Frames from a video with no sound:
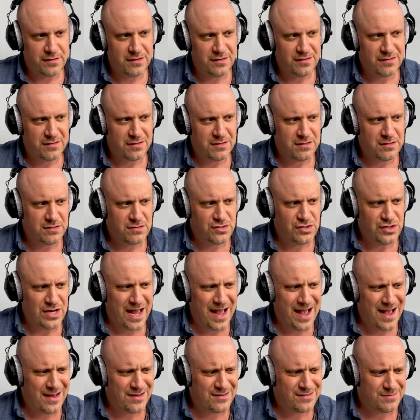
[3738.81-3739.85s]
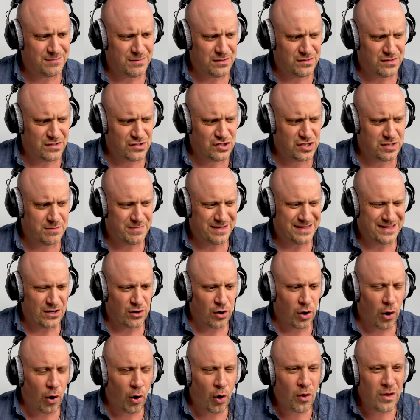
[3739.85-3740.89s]
He's a jazz musician, but
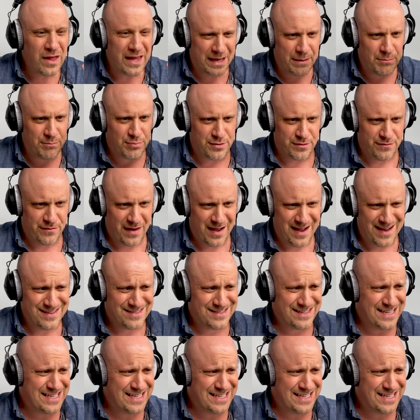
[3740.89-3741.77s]
they're all improvised.